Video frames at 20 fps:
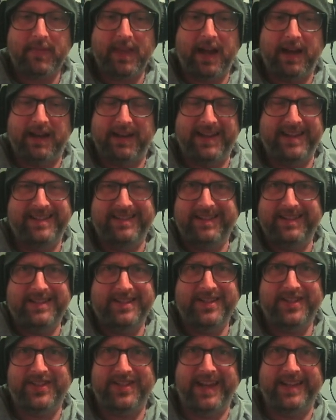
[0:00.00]
Uh, and, and
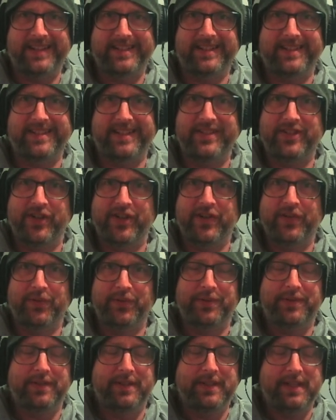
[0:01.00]
just Tactics in
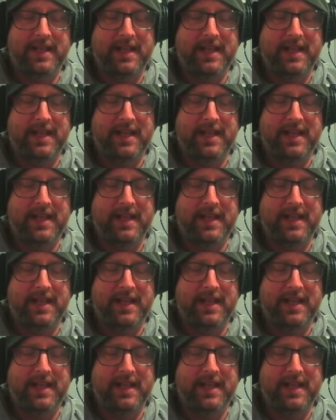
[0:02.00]
general.